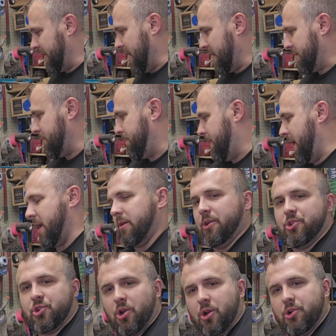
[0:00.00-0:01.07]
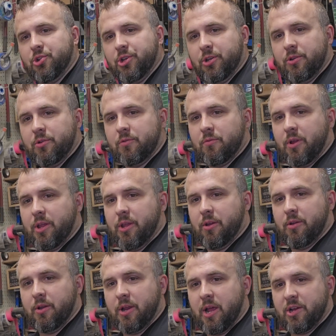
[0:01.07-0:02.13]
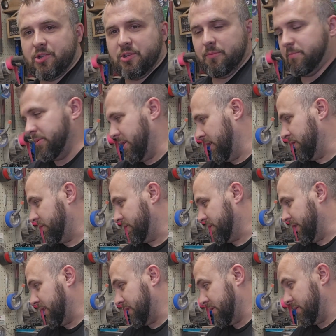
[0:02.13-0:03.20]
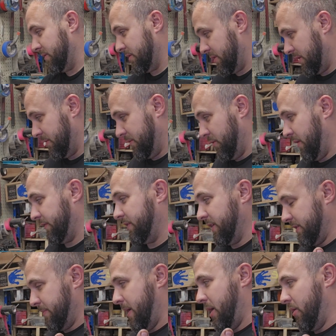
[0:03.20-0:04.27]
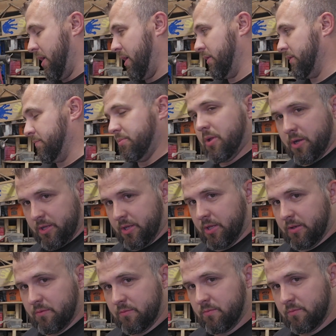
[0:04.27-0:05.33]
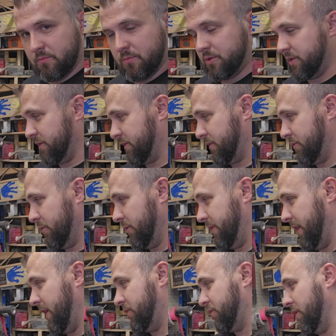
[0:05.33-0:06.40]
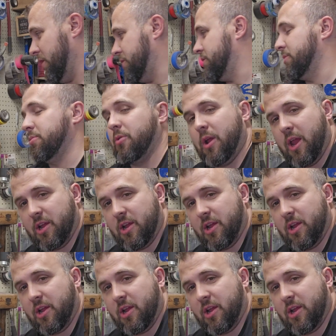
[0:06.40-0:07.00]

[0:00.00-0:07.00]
I got the battery charging right here. It actually plugs like you have to take the battery out to plug it in, which is cool. The charger port.